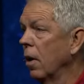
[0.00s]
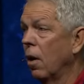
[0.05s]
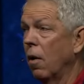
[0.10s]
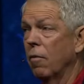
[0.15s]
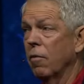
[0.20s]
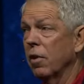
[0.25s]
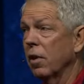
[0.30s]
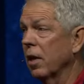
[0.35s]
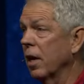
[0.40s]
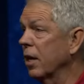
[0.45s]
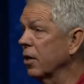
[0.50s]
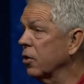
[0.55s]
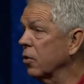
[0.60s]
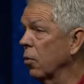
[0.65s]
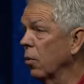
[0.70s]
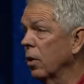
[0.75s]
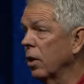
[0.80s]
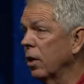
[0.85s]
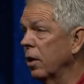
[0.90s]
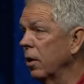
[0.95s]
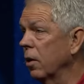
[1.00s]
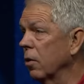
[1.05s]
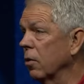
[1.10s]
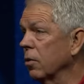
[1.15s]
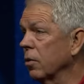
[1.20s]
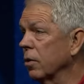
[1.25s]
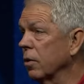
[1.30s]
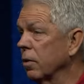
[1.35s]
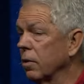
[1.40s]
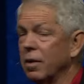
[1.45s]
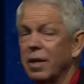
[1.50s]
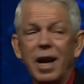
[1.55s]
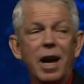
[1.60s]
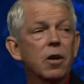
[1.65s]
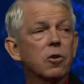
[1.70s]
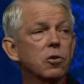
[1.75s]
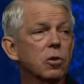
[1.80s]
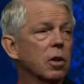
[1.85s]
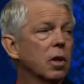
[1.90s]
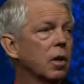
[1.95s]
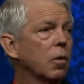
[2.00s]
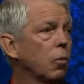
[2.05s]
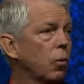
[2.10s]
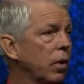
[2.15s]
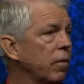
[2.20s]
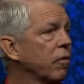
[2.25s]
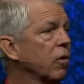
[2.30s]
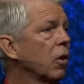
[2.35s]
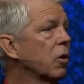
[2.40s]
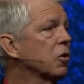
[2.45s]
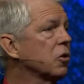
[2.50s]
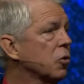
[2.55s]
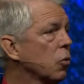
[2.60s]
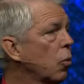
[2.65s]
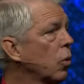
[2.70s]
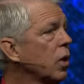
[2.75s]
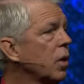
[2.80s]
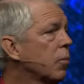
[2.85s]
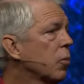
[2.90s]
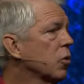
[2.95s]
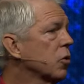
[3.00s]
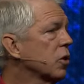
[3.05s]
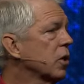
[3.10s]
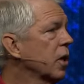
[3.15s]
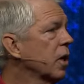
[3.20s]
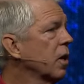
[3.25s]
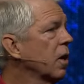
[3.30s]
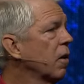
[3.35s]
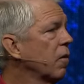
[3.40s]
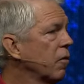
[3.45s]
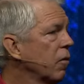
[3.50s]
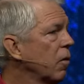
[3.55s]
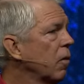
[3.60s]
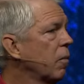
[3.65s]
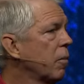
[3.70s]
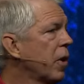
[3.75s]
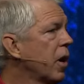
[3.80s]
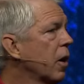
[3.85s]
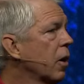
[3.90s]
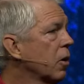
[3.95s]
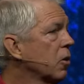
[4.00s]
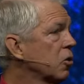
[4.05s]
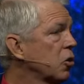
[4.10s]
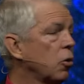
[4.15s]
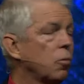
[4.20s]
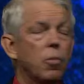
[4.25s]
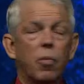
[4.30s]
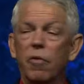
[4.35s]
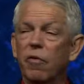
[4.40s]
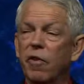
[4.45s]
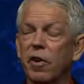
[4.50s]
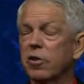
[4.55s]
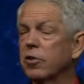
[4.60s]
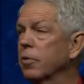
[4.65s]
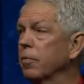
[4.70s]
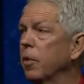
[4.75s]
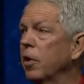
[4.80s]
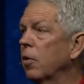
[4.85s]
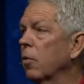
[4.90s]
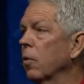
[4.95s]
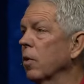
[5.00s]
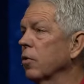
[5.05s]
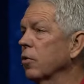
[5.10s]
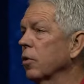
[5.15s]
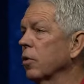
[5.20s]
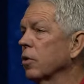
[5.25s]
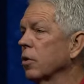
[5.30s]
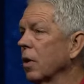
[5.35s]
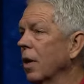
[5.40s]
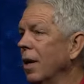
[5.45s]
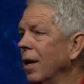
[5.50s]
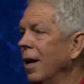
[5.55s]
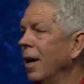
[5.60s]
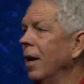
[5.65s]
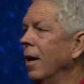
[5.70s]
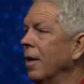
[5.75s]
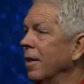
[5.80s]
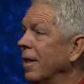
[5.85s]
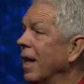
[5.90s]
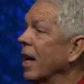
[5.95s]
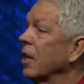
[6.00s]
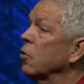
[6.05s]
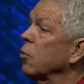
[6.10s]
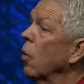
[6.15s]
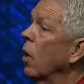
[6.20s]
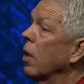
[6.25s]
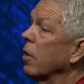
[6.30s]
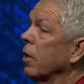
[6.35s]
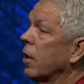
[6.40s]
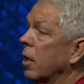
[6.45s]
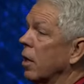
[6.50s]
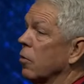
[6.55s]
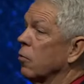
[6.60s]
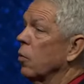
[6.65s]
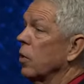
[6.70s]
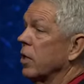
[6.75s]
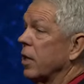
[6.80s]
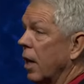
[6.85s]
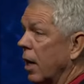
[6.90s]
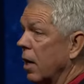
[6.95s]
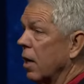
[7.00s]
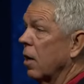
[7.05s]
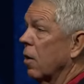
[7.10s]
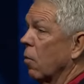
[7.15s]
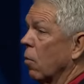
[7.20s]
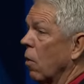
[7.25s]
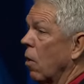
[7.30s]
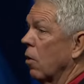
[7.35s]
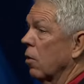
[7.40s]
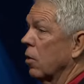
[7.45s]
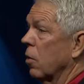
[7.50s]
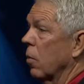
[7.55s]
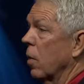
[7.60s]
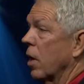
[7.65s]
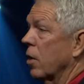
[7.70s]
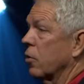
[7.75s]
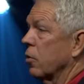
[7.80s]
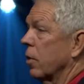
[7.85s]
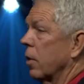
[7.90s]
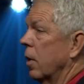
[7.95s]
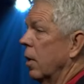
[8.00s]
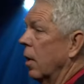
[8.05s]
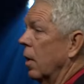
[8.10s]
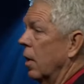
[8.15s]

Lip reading: Over the last 20 years, nationally, we've lost 20% of Americans who profess to be Christians. That's why the country's headed in the wrong direction.